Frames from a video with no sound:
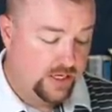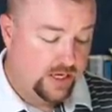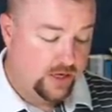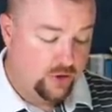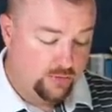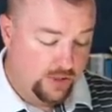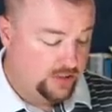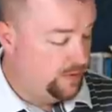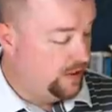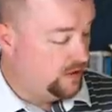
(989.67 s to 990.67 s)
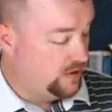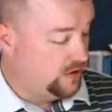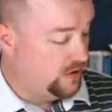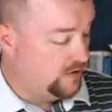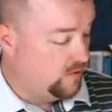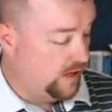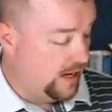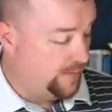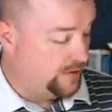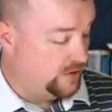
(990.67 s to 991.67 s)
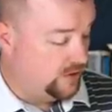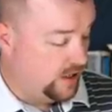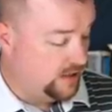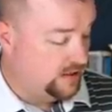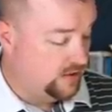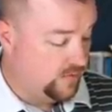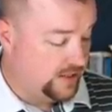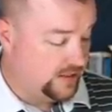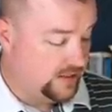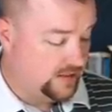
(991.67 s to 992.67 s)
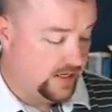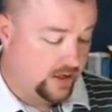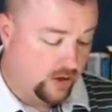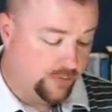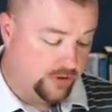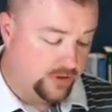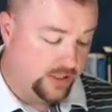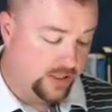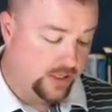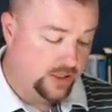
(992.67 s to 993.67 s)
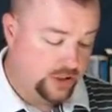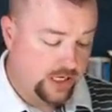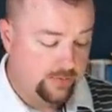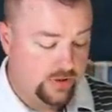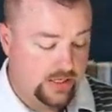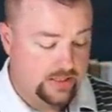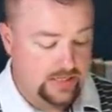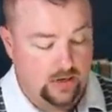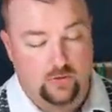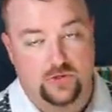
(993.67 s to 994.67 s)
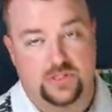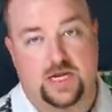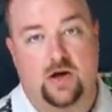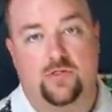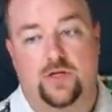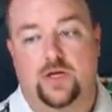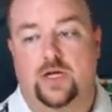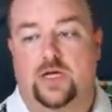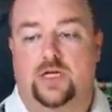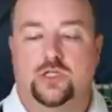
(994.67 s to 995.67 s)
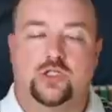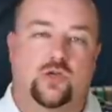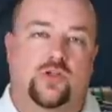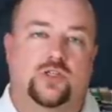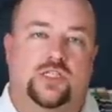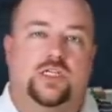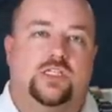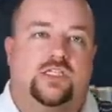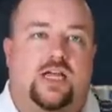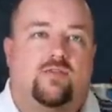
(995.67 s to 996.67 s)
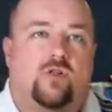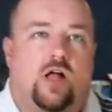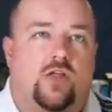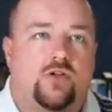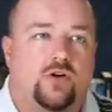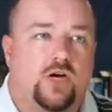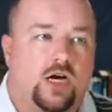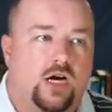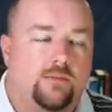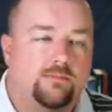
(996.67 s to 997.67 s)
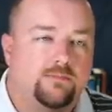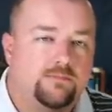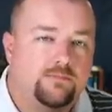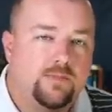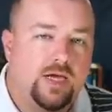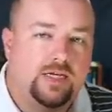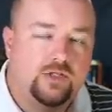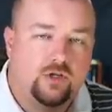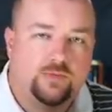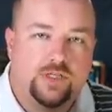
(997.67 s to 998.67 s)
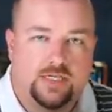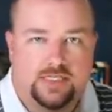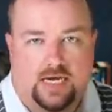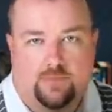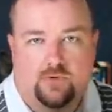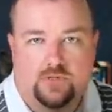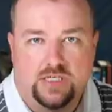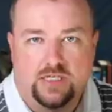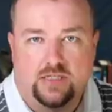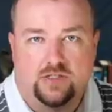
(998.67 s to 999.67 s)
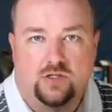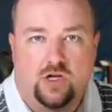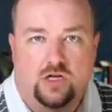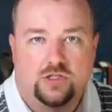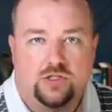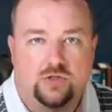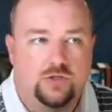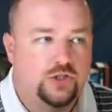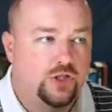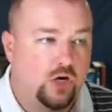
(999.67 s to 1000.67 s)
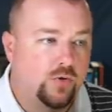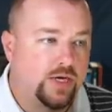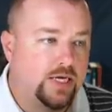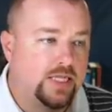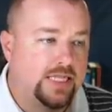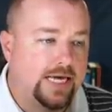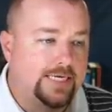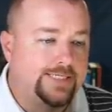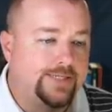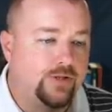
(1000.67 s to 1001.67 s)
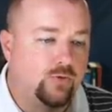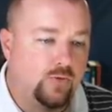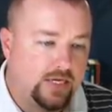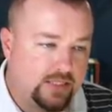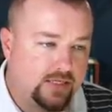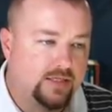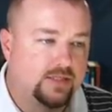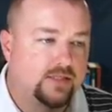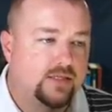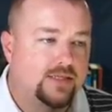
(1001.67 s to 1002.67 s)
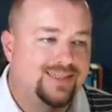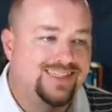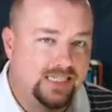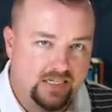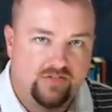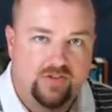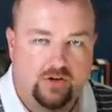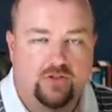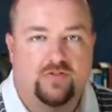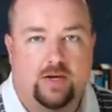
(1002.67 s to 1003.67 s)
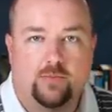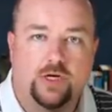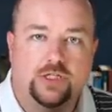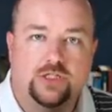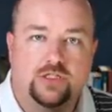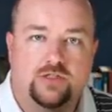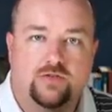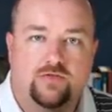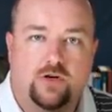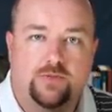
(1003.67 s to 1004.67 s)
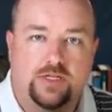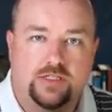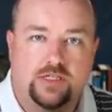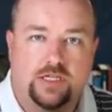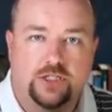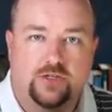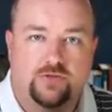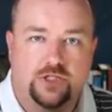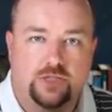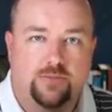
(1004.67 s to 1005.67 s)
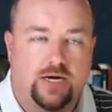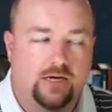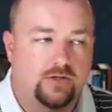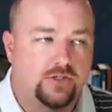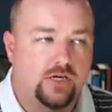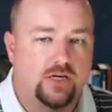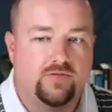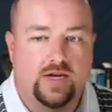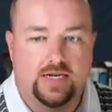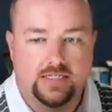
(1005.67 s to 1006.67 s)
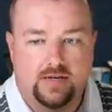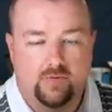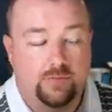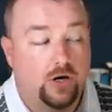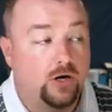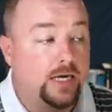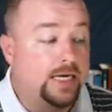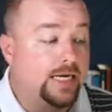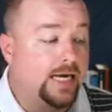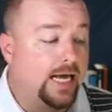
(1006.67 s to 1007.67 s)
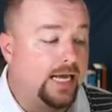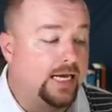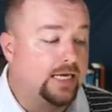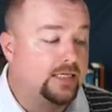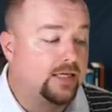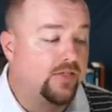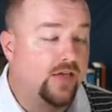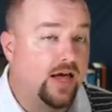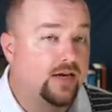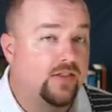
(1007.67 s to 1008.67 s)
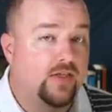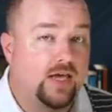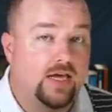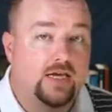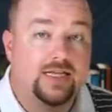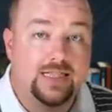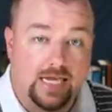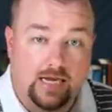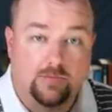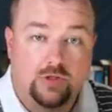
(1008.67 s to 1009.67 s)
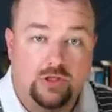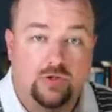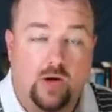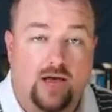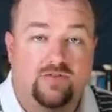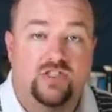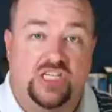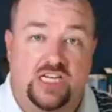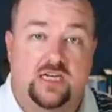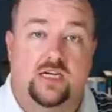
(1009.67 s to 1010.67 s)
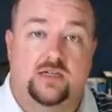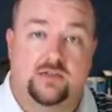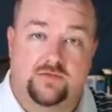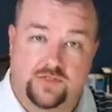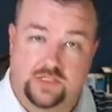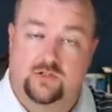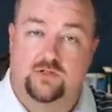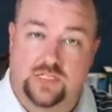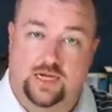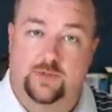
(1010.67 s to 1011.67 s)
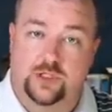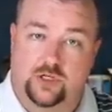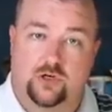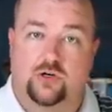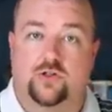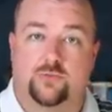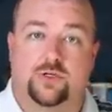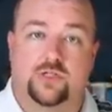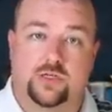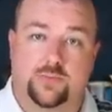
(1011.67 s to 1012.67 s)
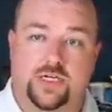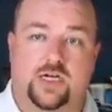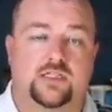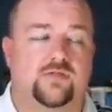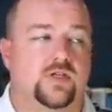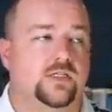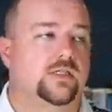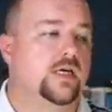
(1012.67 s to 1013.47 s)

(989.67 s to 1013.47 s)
and you must be concerned of what happens to us, the residents, in our building, Champlain Tower South. So there's several other excerpts and examples in this lawsuit showing that the residents did feel the vibrations from the installation of the sheet piles of 87 Park, and that they claim to have seen physical damage occur to their building because of this.